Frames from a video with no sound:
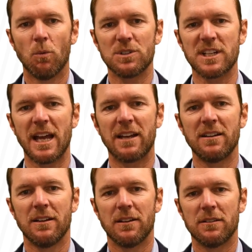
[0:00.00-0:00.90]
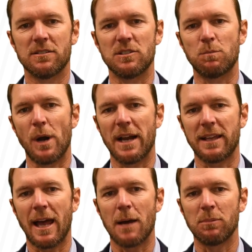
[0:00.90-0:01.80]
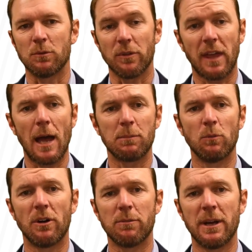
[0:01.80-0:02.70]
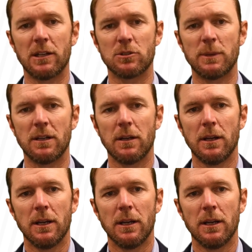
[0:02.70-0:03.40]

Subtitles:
Once again, this is Brad Kaplan with Kaplan Wealth Management,